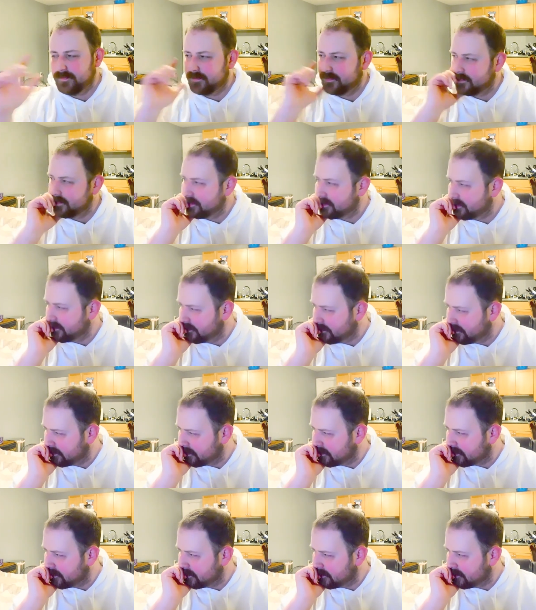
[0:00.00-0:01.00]

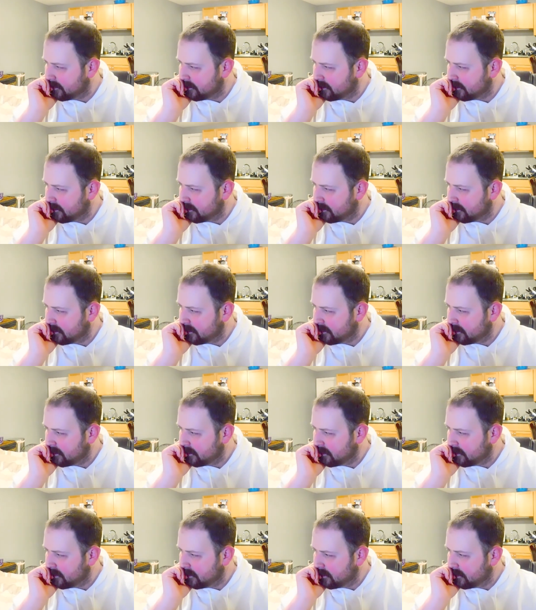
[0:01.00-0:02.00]

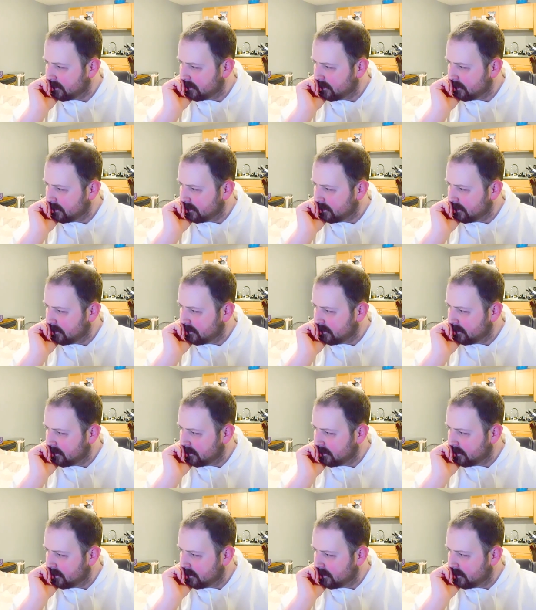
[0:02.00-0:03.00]

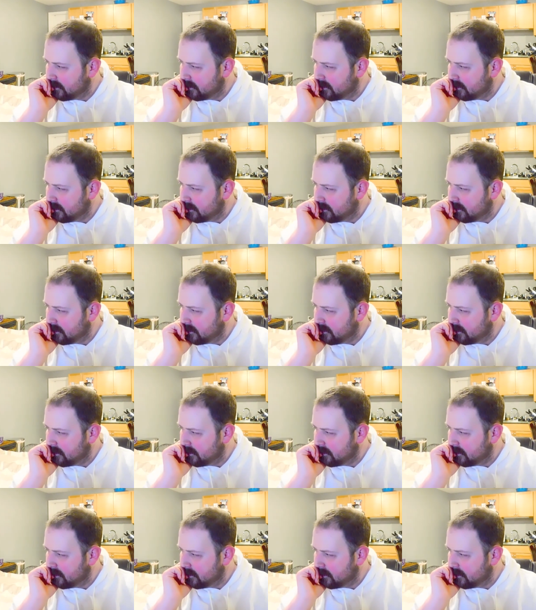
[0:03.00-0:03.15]
No one is speaking in this clip.